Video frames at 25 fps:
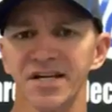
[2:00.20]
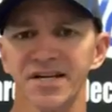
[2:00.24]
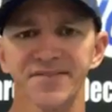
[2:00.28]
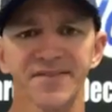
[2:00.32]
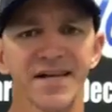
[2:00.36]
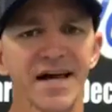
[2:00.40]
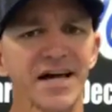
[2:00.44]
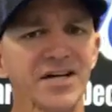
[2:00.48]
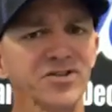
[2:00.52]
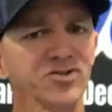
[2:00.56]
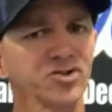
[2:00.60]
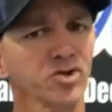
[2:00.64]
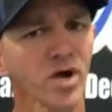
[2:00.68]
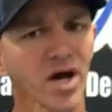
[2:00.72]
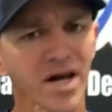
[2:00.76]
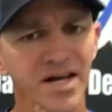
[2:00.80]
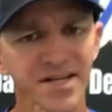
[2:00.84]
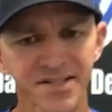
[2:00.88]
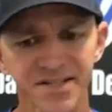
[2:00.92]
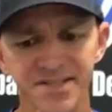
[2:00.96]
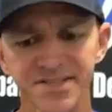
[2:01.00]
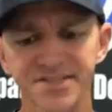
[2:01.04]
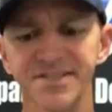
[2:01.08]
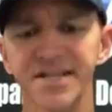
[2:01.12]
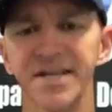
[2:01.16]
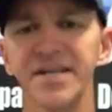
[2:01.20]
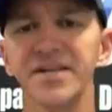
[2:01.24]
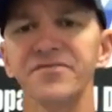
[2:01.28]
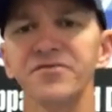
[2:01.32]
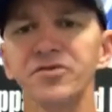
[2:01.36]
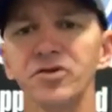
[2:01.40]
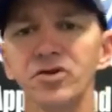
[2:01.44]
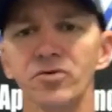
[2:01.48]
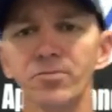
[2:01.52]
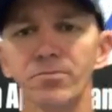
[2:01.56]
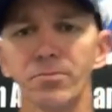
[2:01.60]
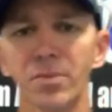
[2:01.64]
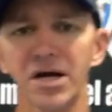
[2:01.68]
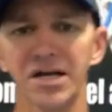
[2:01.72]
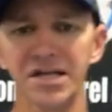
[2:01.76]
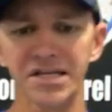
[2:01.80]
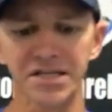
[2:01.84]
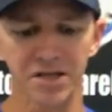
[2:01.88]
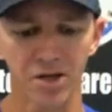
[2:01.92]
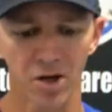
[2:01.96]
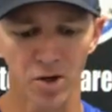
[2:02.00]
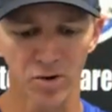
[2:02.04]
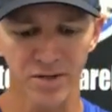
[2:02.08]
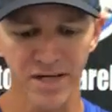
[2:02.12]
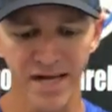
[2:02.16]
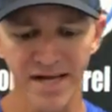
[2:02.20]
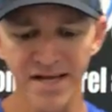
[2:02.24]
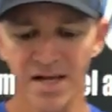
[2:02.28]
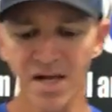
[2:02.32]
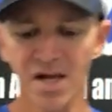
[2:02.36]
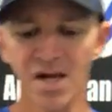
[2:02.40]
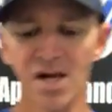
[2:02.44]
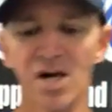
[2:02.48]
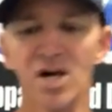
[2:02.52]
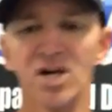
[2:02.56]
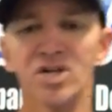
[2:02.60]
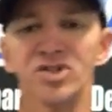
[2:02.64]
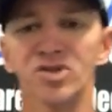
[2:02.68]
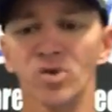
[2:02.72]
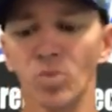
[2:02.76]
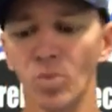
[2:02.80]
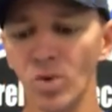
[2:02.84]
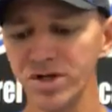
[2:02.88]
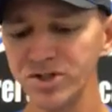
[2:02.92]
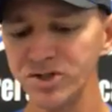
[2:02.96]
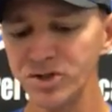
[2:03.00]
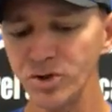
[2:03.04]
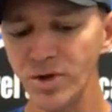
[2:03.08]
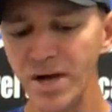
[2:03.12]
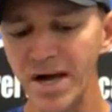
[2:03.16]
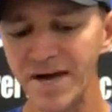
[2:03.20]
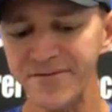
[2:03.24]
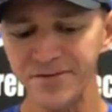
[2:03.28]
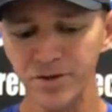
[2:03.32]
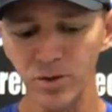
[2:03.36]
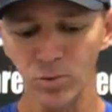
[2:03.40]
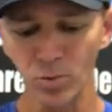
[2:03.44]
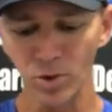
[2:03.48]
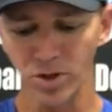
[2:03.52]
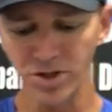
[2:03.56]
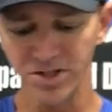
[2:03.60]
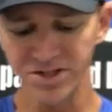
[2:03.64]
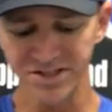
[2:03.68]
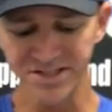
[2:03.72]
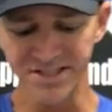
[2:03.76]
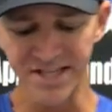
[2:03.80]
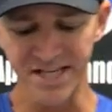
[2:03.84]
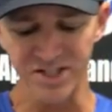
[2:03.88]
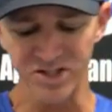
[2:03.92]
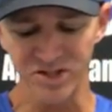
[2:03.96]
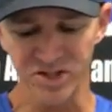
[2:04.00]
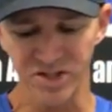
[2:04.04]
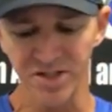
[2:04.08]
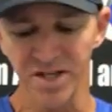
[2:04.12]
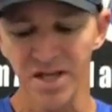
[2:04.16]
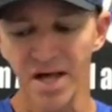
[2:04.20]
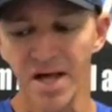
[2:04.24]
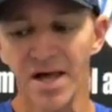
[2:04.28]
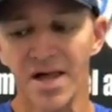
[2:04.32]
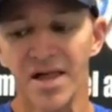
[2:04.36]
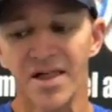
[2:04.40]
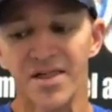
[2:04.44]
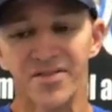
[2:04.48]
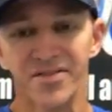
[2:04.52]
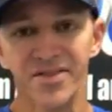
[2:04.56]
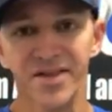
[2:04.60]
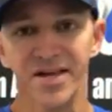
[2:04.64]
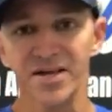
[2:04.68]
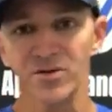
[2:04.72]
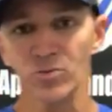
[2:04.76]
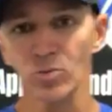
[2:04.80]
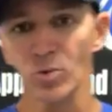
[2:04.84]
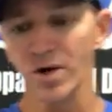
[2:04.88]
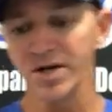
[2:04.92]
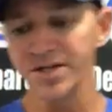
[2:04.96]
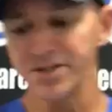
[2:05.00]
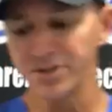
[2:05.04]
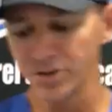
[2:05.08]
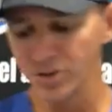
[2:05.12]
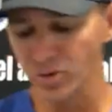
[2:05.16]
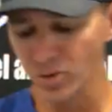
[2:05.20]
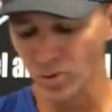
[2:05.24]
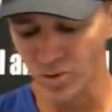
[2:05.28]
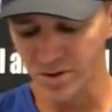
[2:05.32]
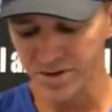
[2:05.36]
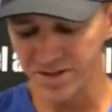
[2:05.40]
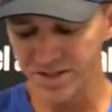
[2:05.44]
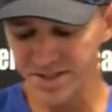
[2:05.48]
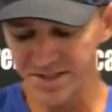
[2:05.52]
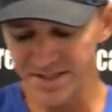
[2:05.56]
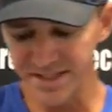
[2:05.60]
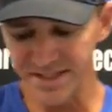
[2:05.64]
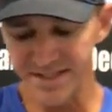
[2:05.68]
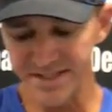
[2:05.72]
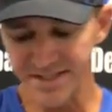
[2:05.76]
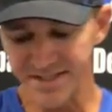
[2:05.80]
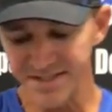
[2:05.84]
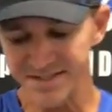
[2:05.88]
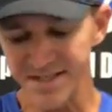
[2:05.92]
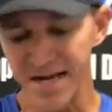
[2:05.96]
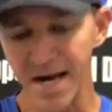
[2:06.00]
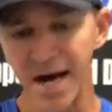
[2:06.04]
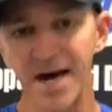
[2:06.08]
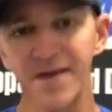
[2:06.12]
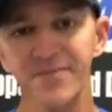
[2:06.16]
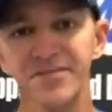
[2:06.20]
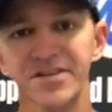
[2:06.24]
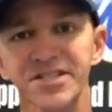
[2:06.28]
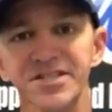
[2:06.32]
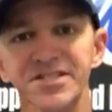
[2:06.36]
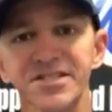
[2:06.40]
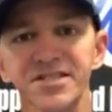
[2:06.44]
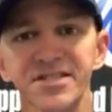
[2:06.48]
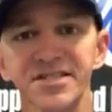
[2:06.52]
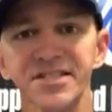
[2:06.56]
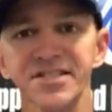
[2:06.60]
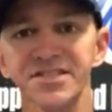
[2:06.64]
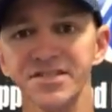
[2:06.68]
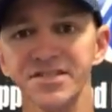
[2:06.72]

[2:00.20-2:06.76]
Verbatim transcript: like that. Trying to save you money okay? So once you have your workstation, then what you're going to need is obviously